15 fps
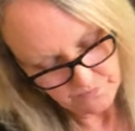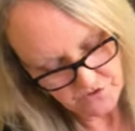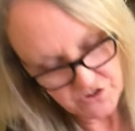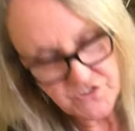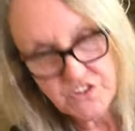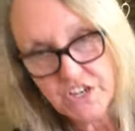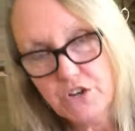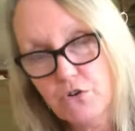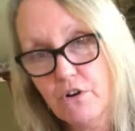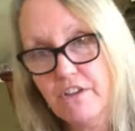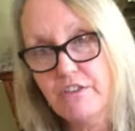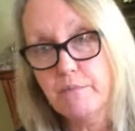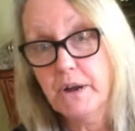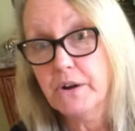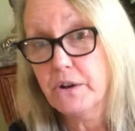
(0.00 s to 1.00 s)
just in
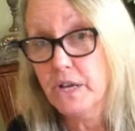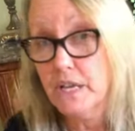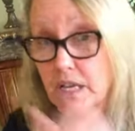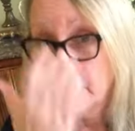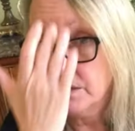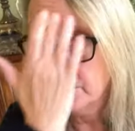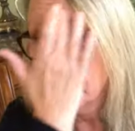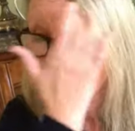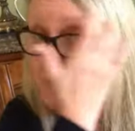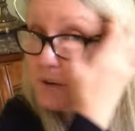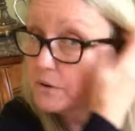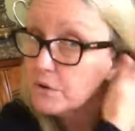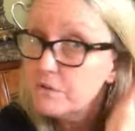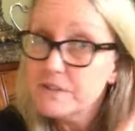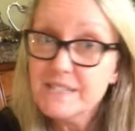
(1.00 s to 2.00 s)
North America alone,
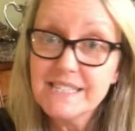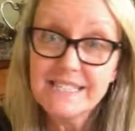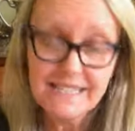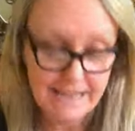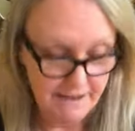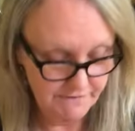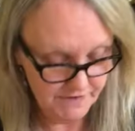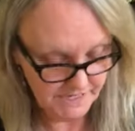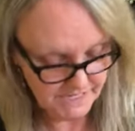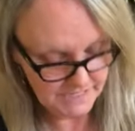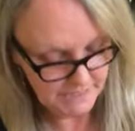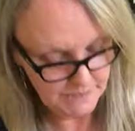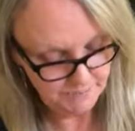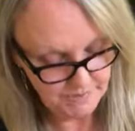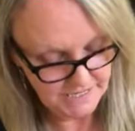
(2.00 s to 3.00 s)
there are over 70
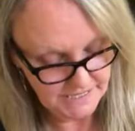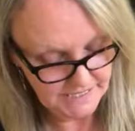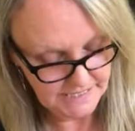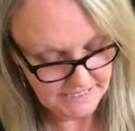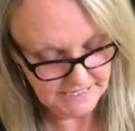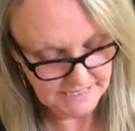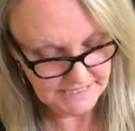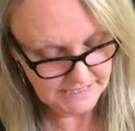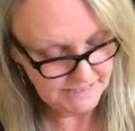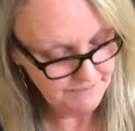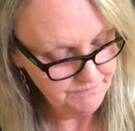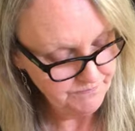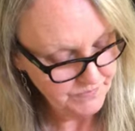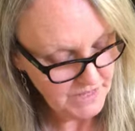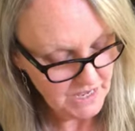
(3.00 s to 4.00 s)
species.
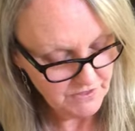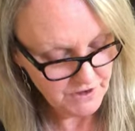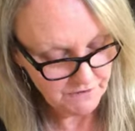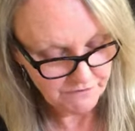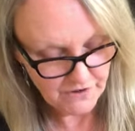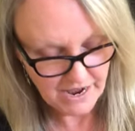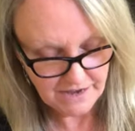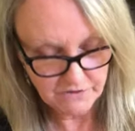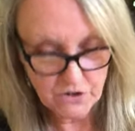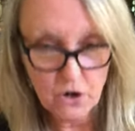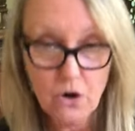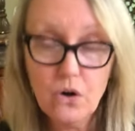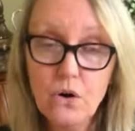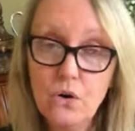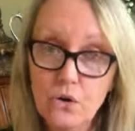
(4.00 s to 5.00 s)
They're found
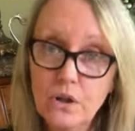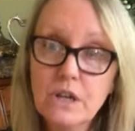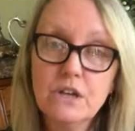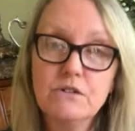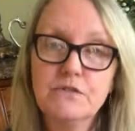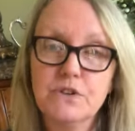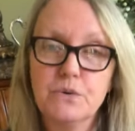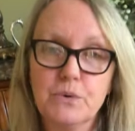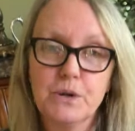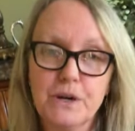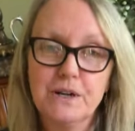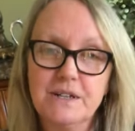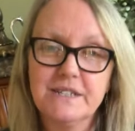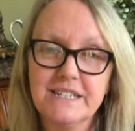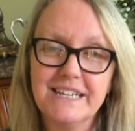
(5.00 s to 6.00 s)
all over the
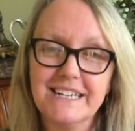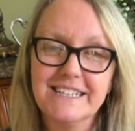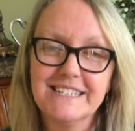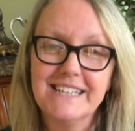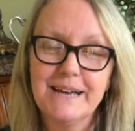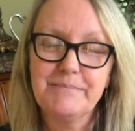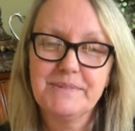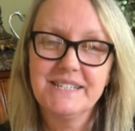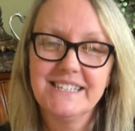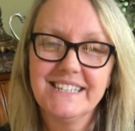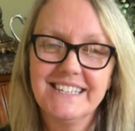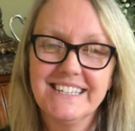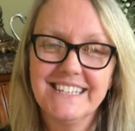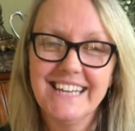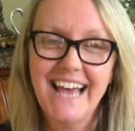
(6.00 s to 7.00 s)
world except
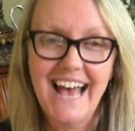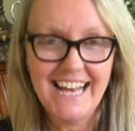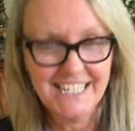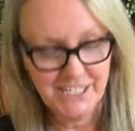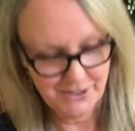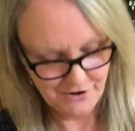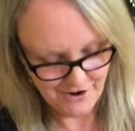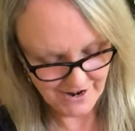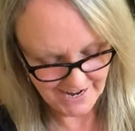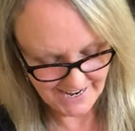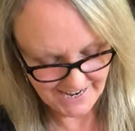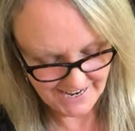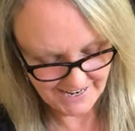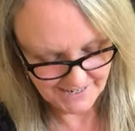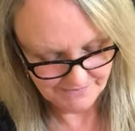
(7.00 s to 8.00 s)

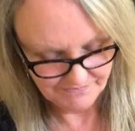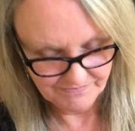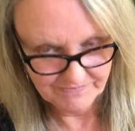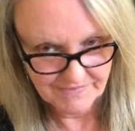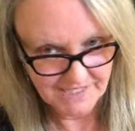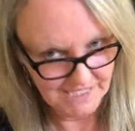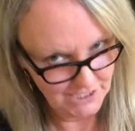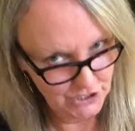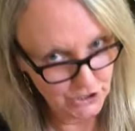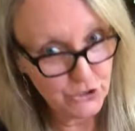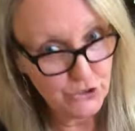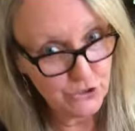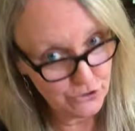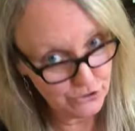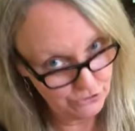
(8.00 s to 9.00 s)
Antarctica. It's
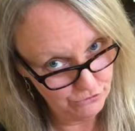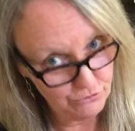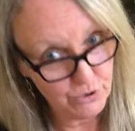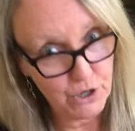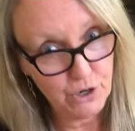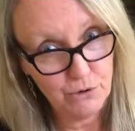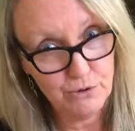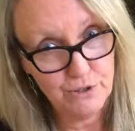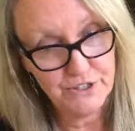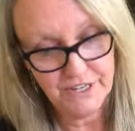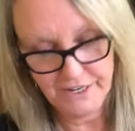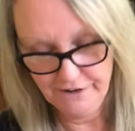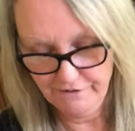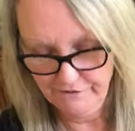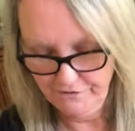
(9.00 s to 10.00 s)
too cold
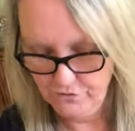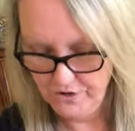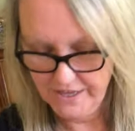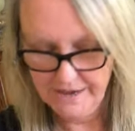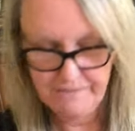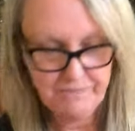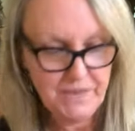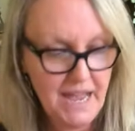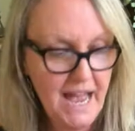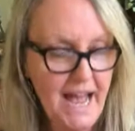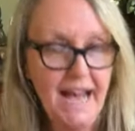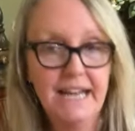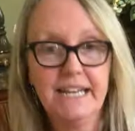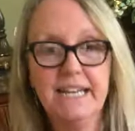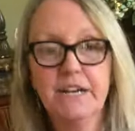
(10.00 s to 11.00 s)
there for them.
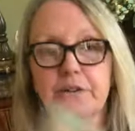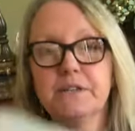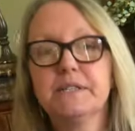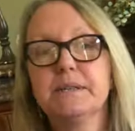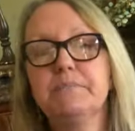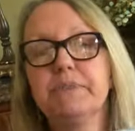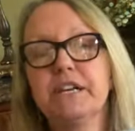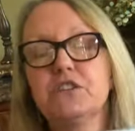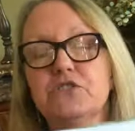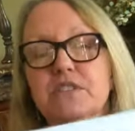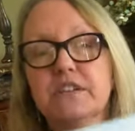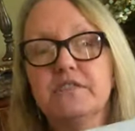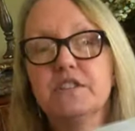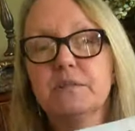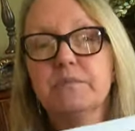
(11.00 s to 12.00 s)
And here are some pictures
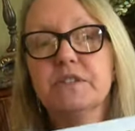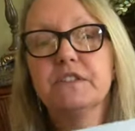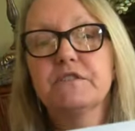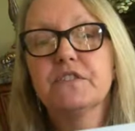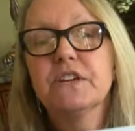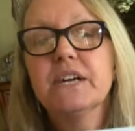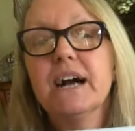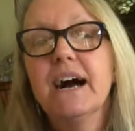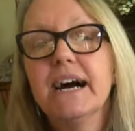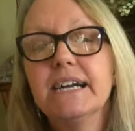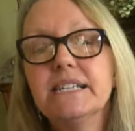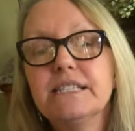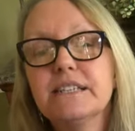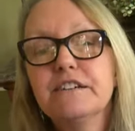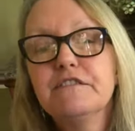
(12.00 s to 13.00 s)
of some different
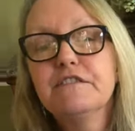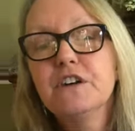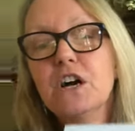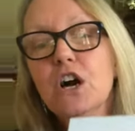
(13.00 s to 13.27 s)
kinds of